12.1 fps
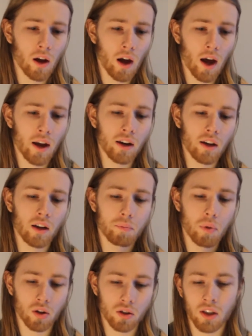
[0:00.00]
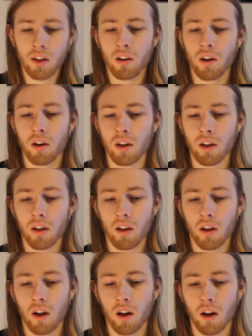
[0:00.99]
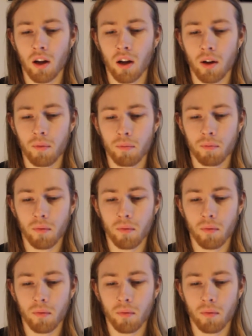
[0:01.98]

And particularly I